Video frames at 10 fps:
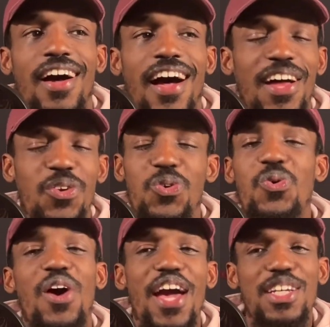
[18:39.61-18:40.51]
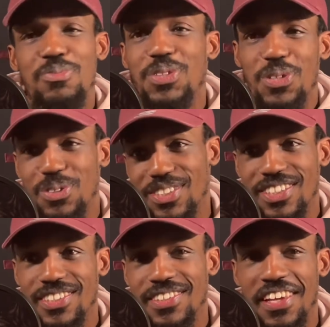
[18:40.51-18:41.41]
I know you gonna ask me certain
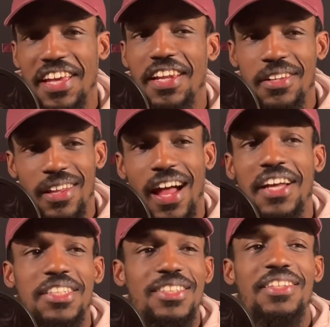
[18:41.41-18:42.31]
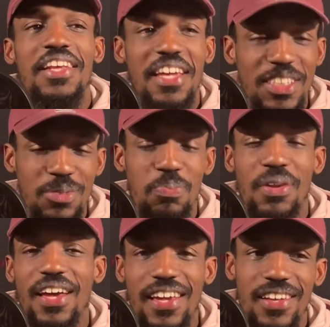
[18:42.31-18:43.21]
shit, and I can
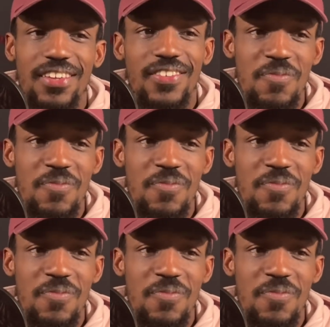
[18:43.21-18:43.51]
explain